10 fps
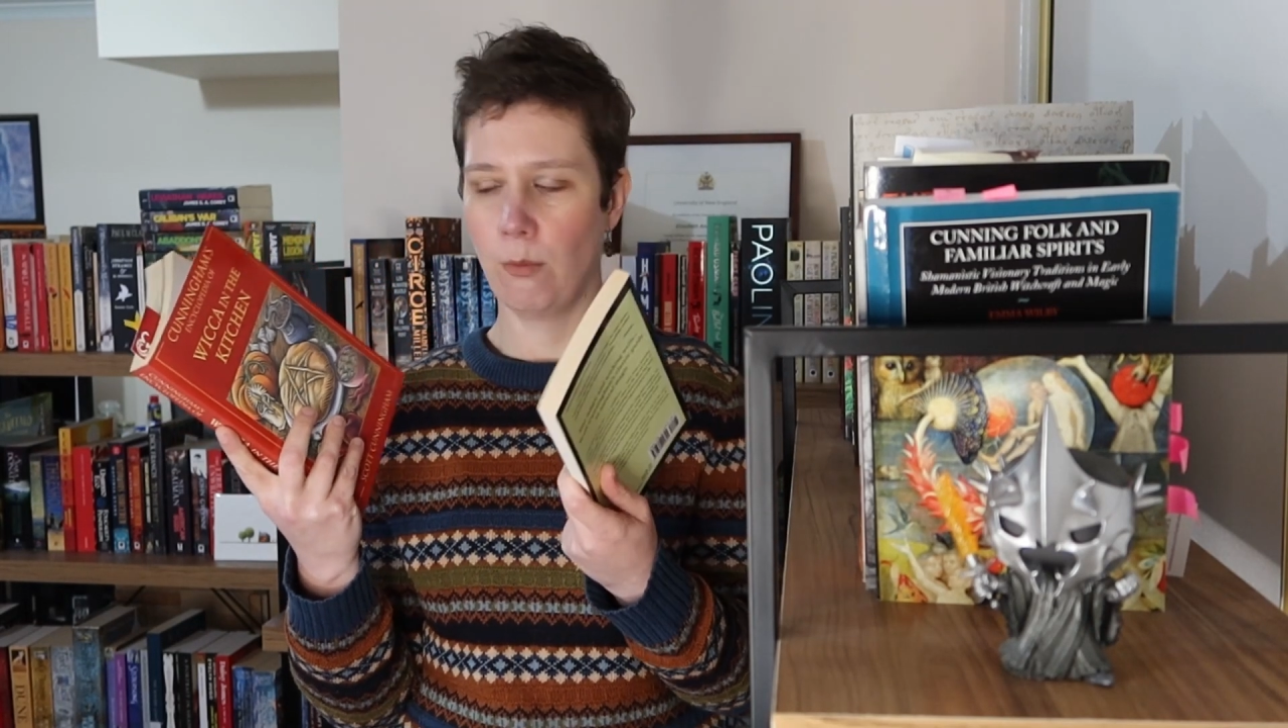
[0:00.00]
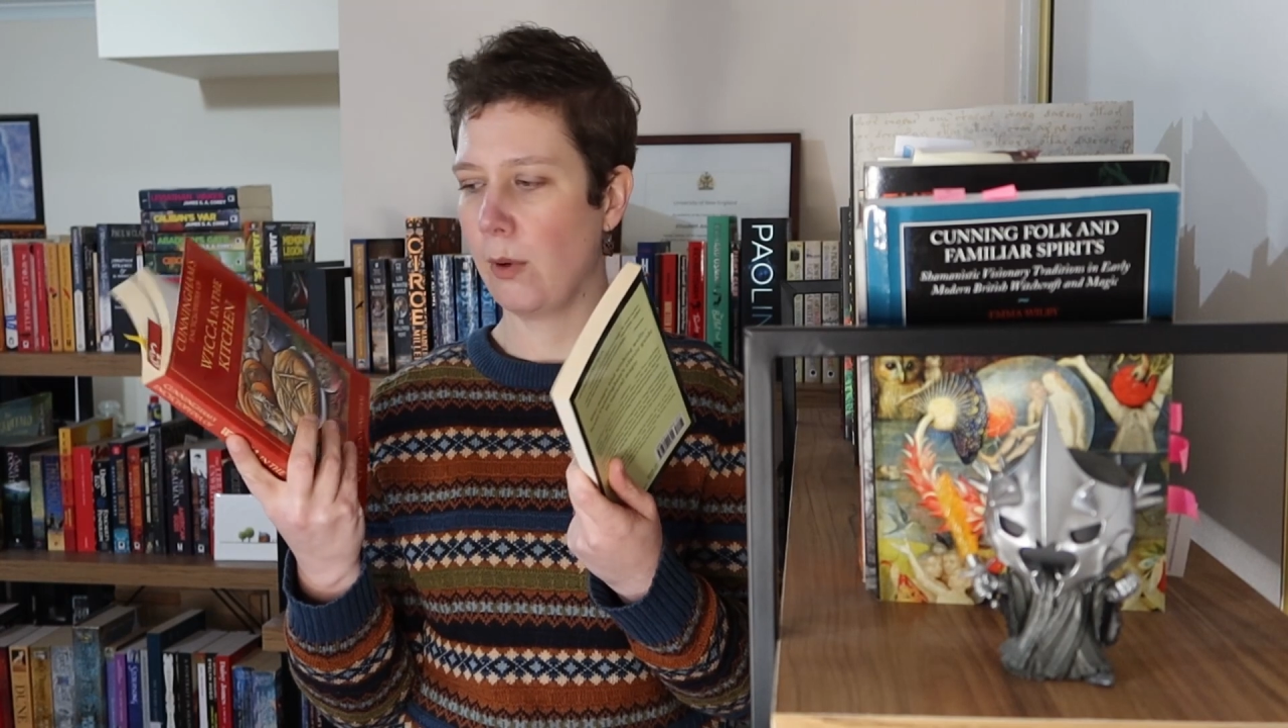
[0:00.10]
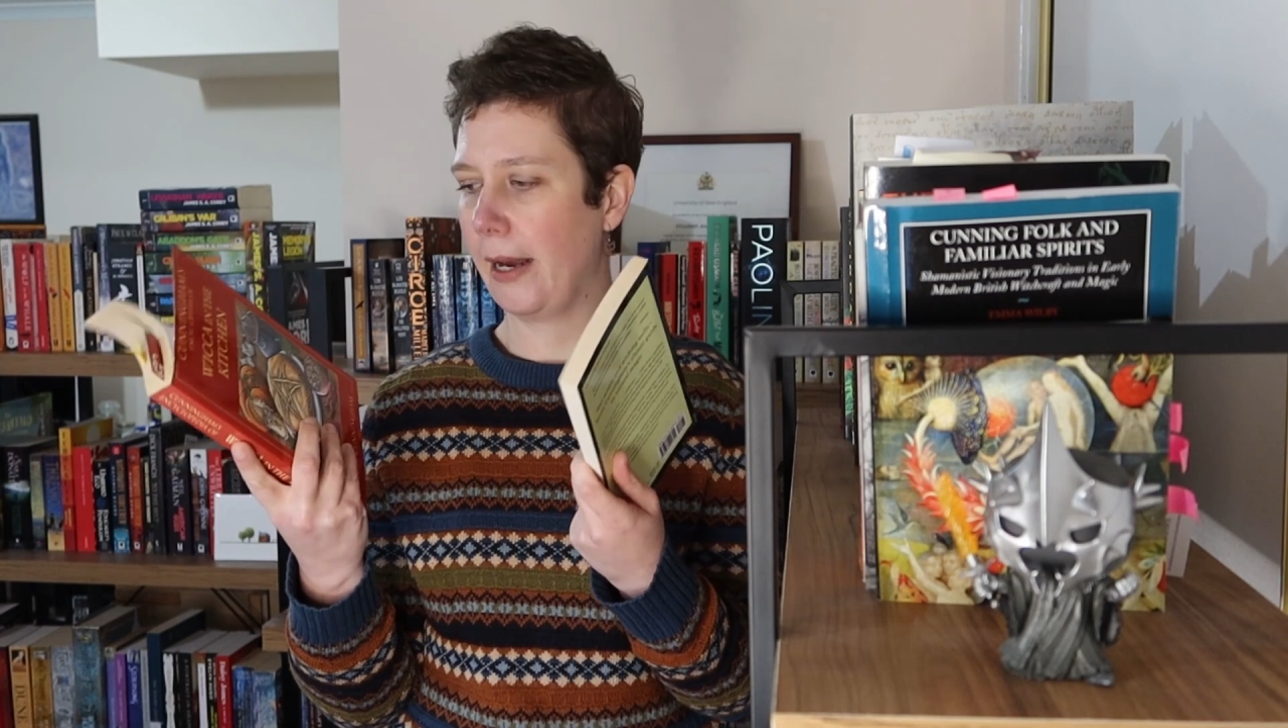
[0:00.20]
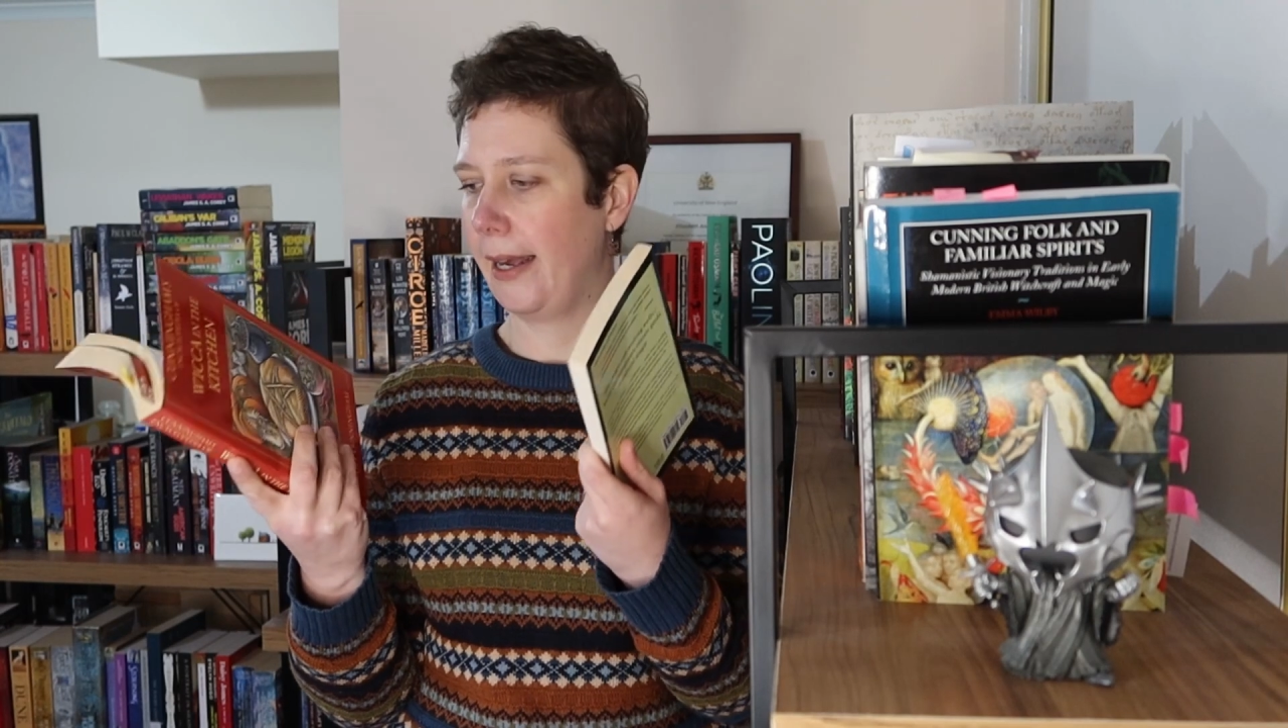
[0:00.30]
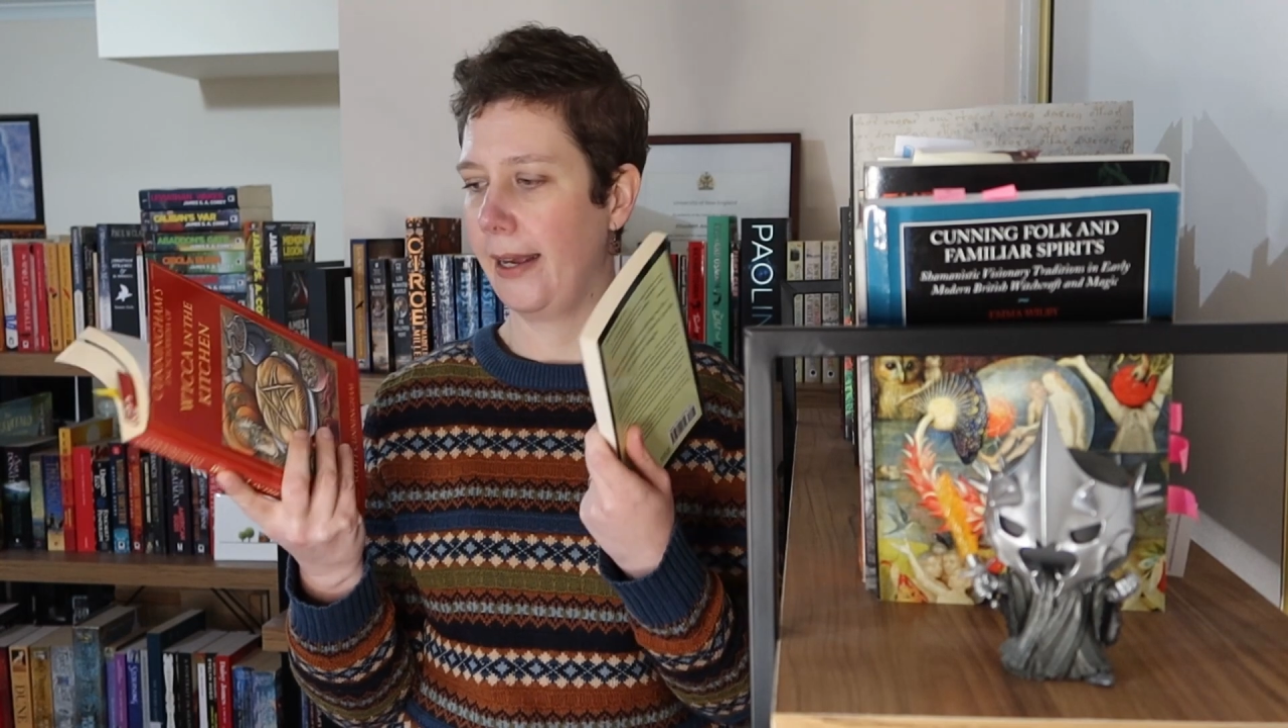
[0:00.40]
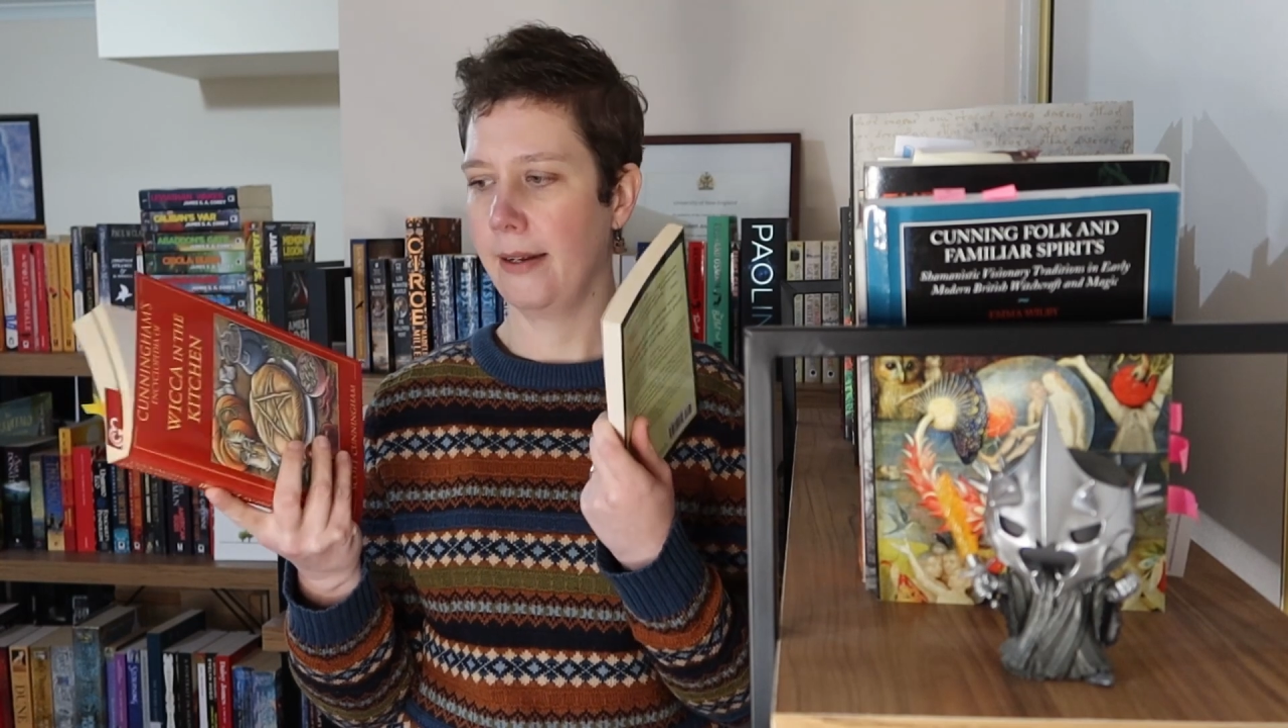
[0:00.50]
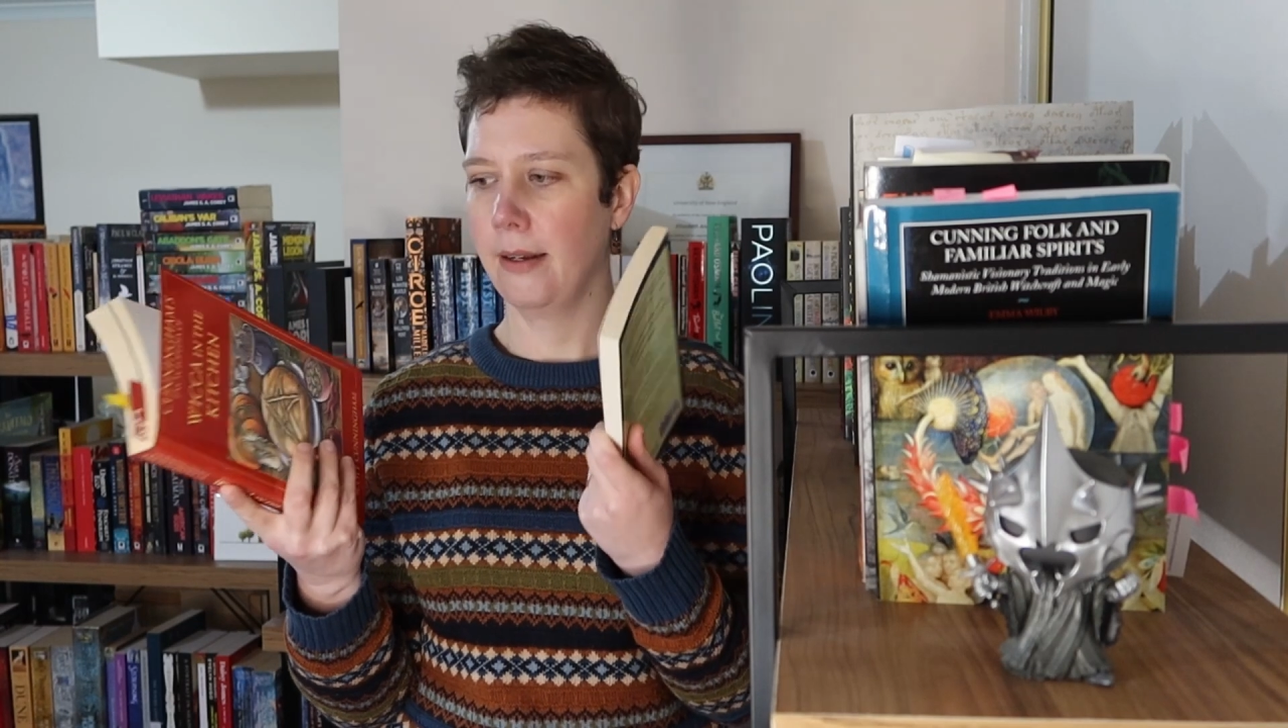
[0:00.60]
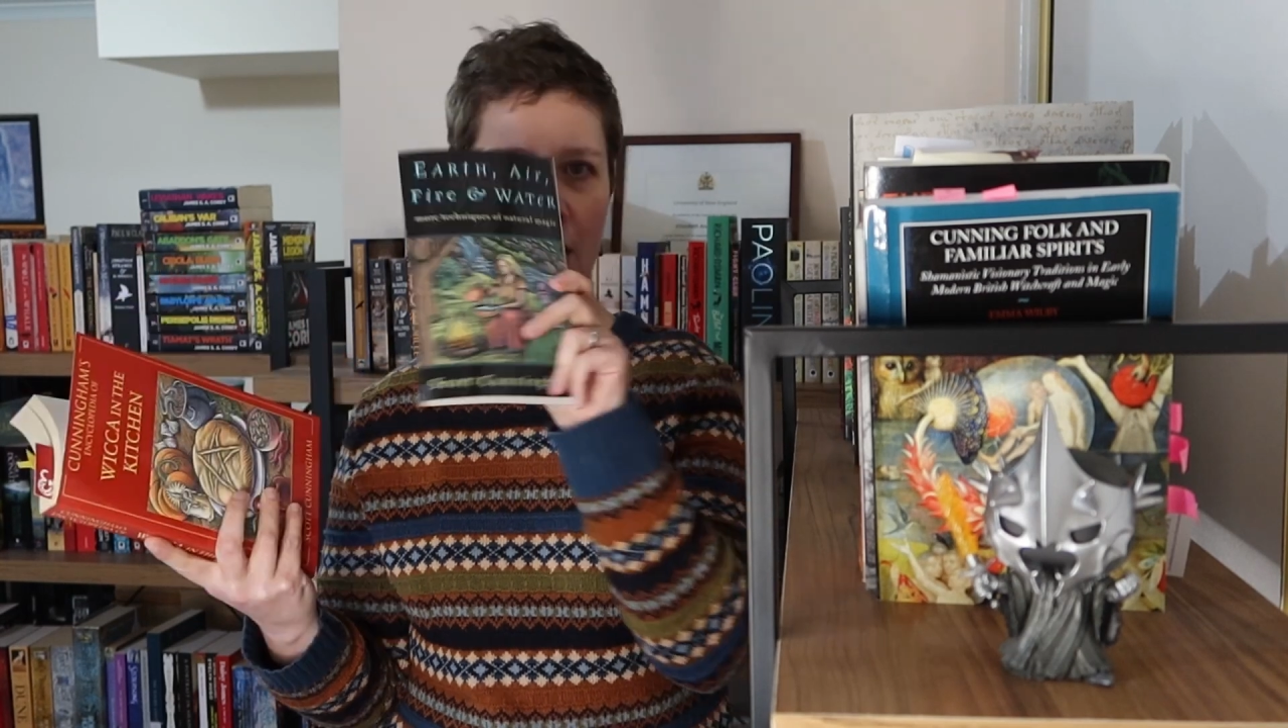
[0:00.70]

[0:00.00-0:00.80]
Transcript: way.